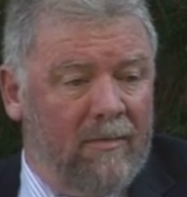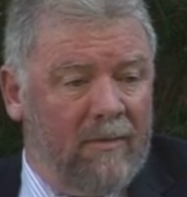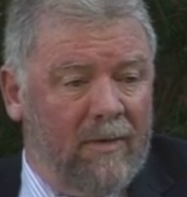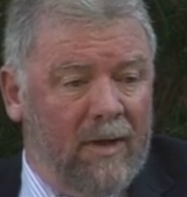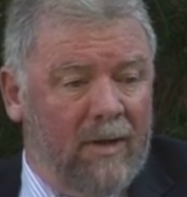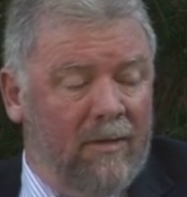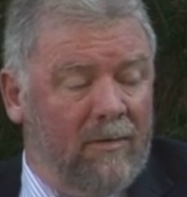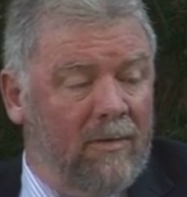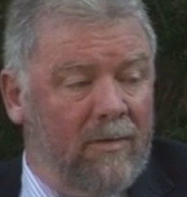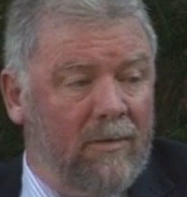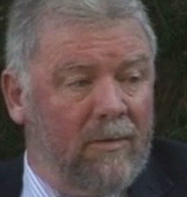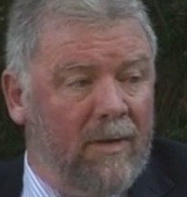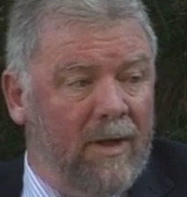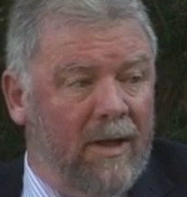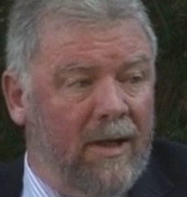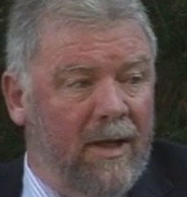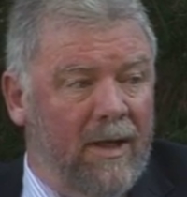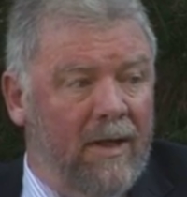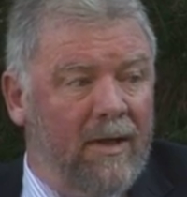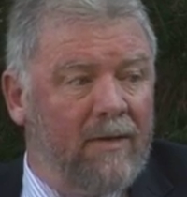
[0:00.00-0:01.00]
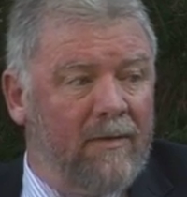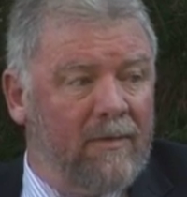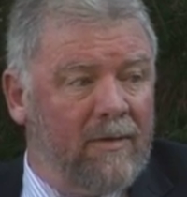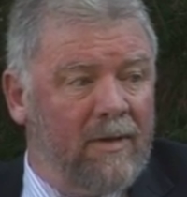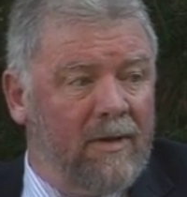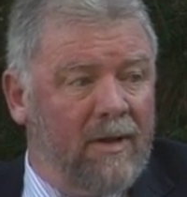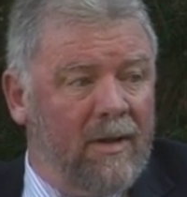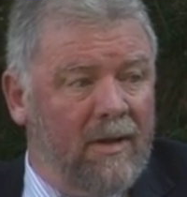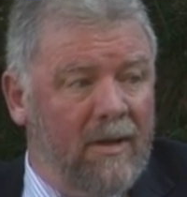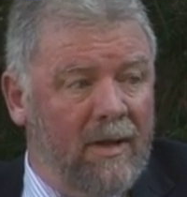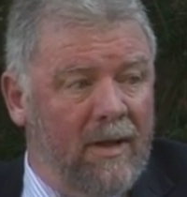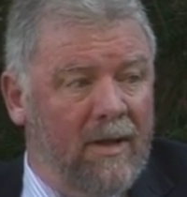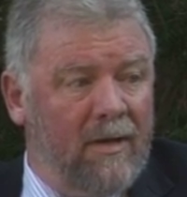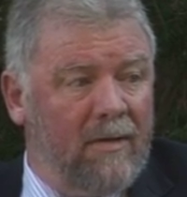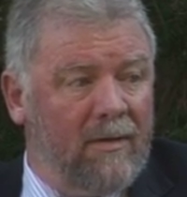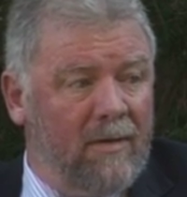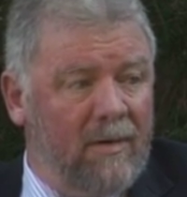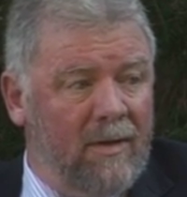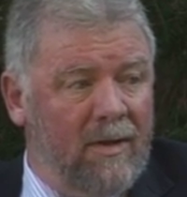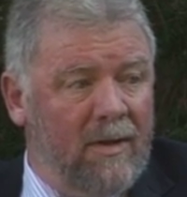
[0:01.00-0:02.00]
no real way out of it
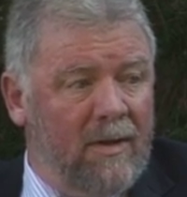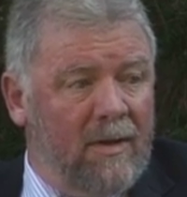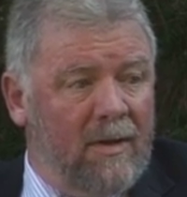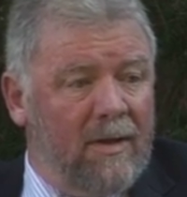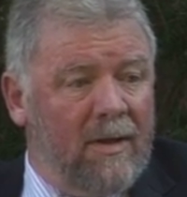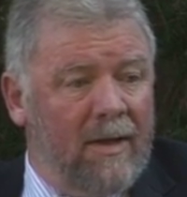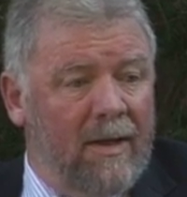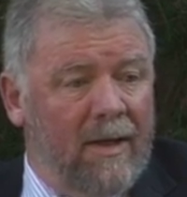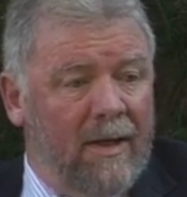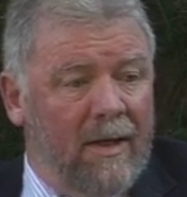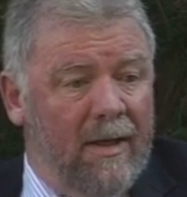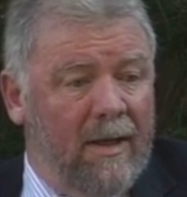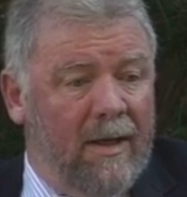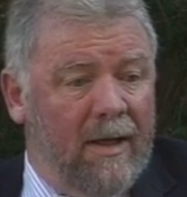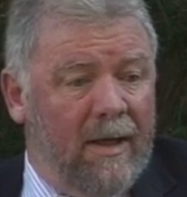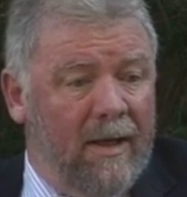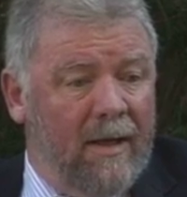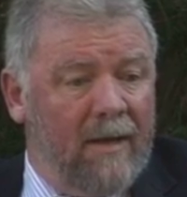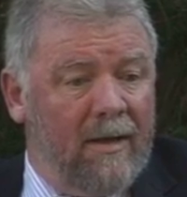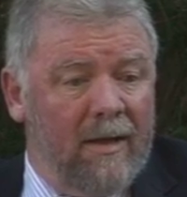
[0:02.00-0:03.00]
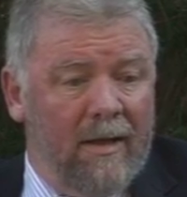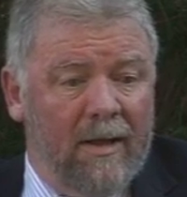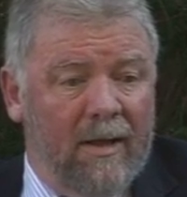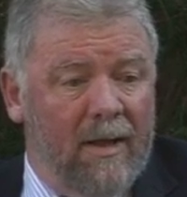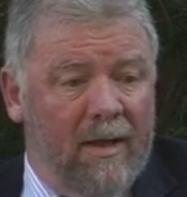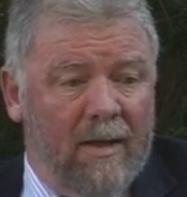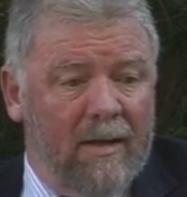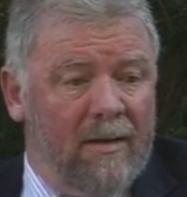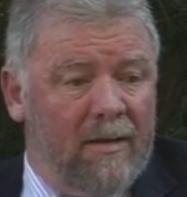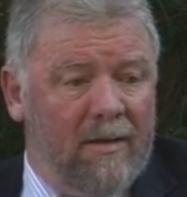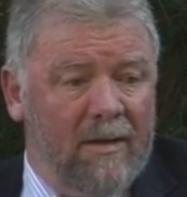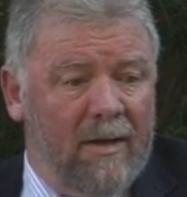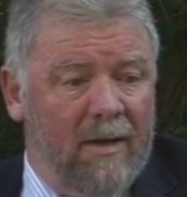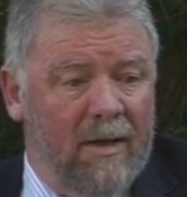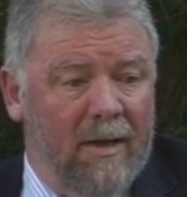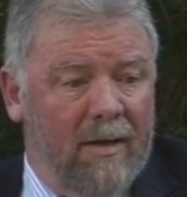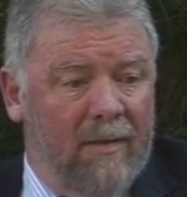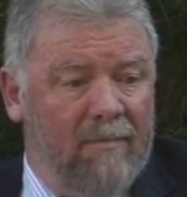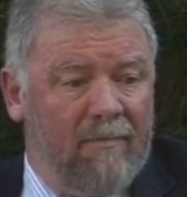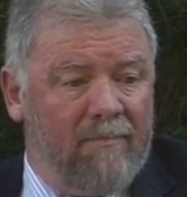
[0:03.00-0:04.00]
now. And again,
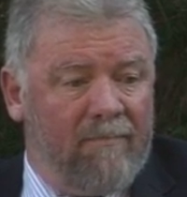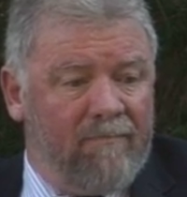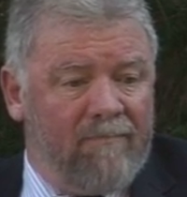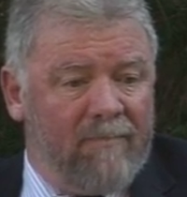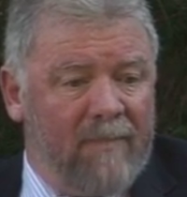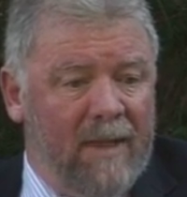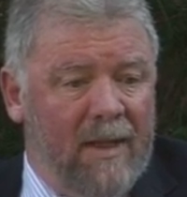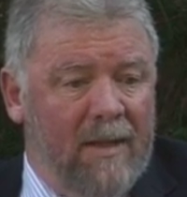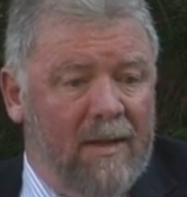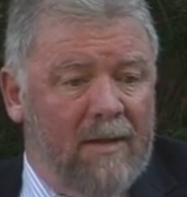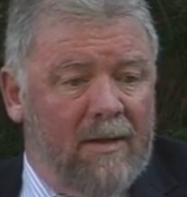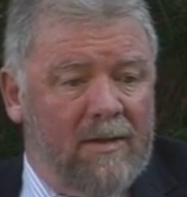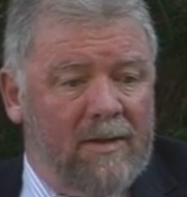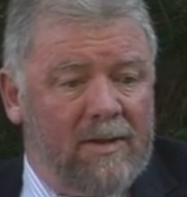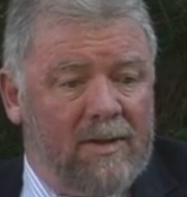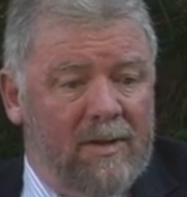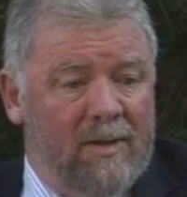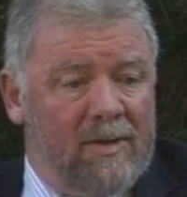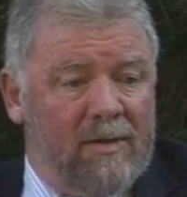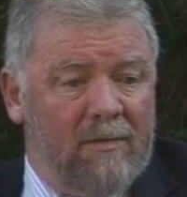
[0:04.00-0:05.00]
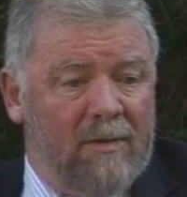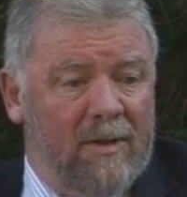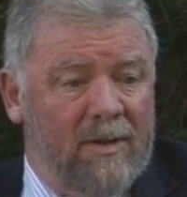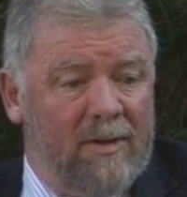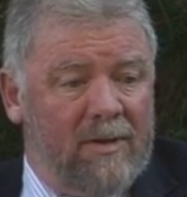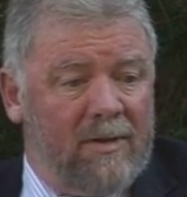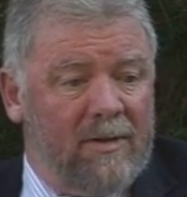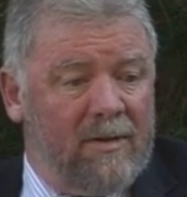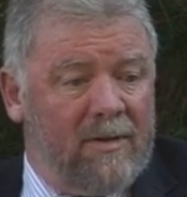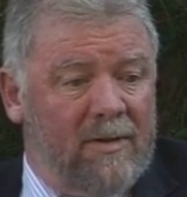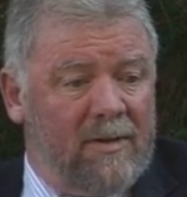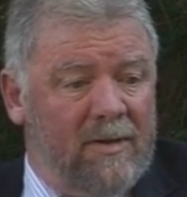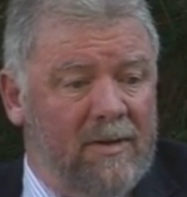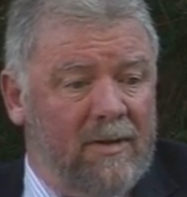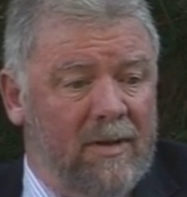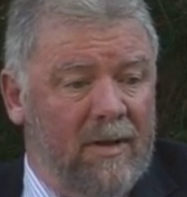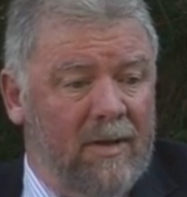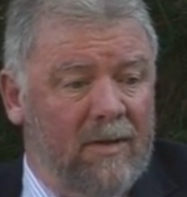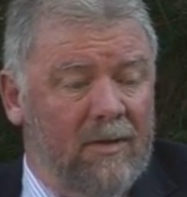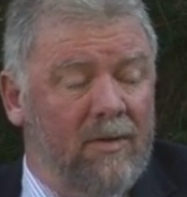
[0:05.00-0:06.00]
the situation
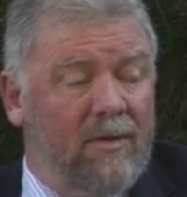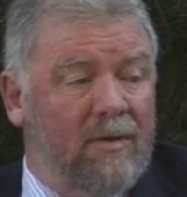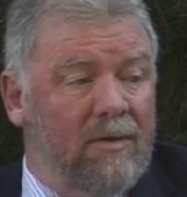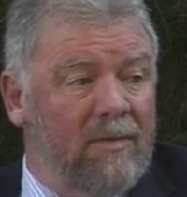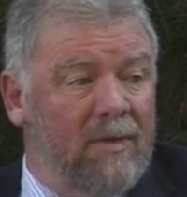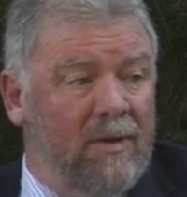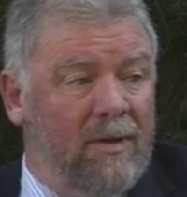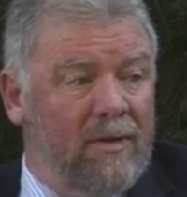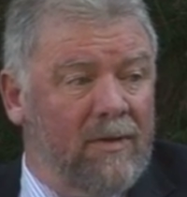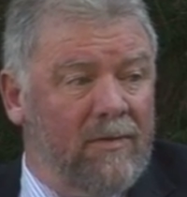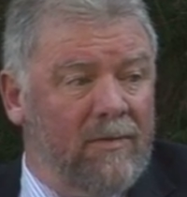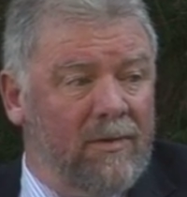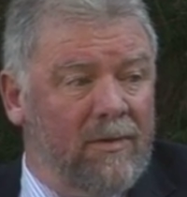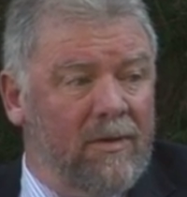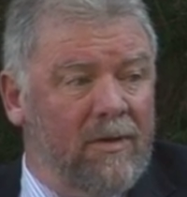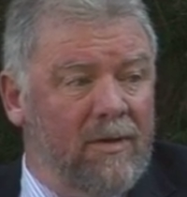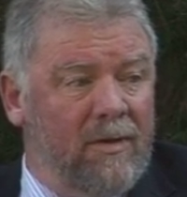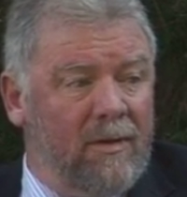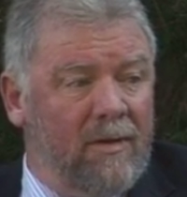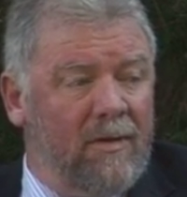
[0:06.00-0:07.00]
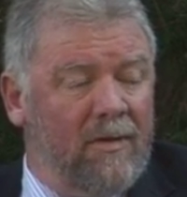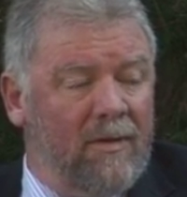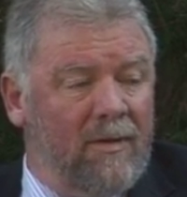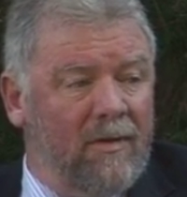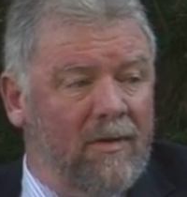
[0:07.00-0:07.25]
just could have been avoided.